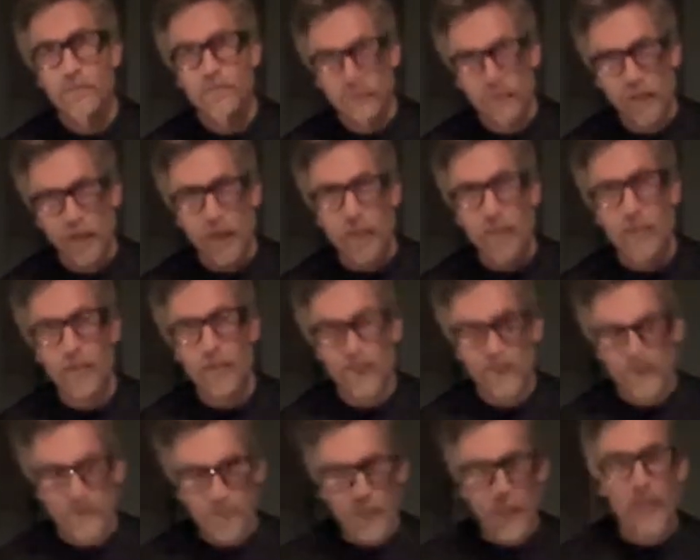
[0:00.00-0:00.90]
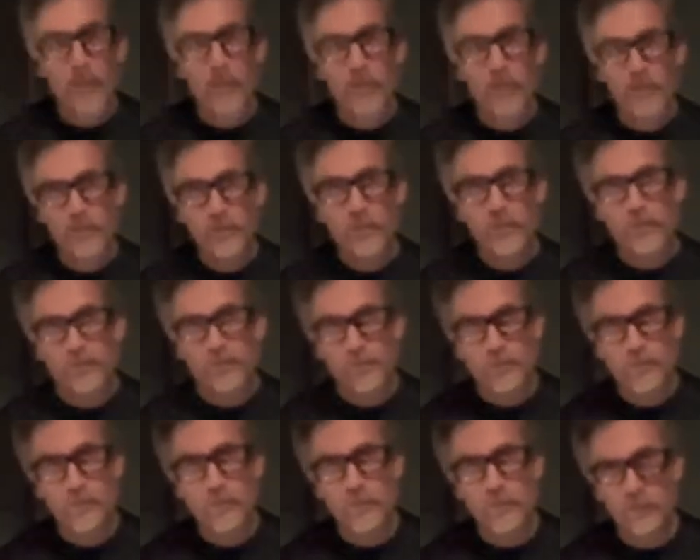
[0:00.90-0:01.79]
right? Like that's
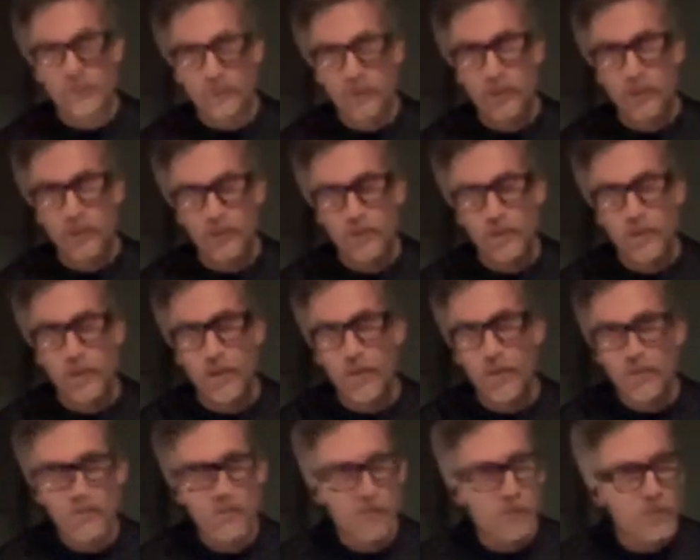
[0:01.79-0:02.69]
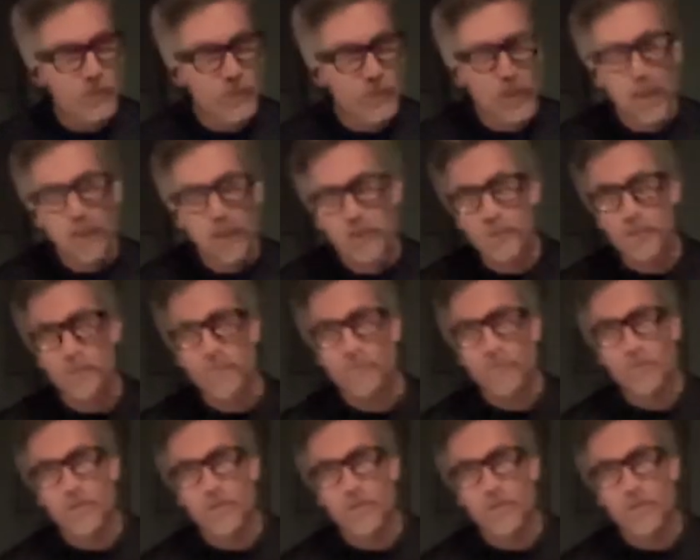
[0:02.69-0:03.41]
because I was doing a lot of stuff